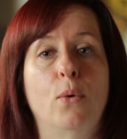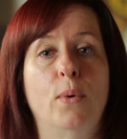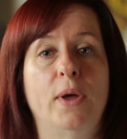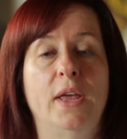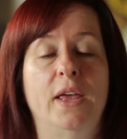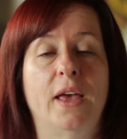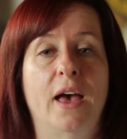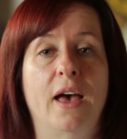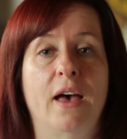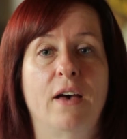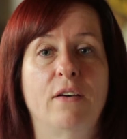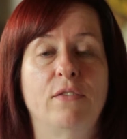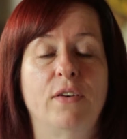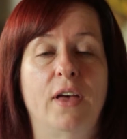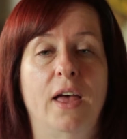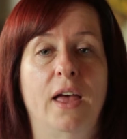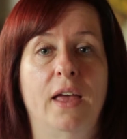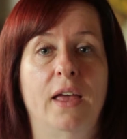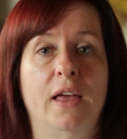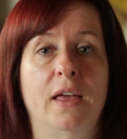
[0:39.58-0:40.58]
We have
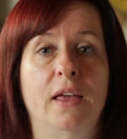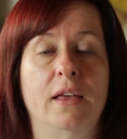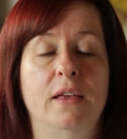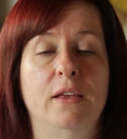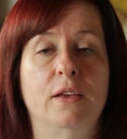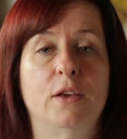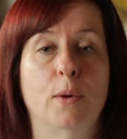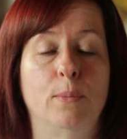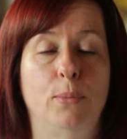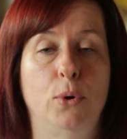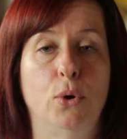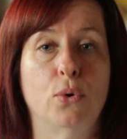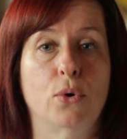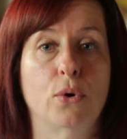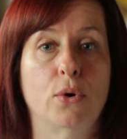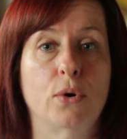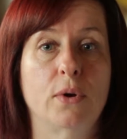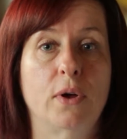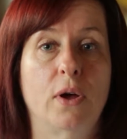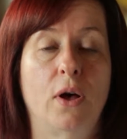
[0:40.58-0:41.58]
a
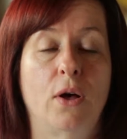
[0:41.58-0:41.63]
computer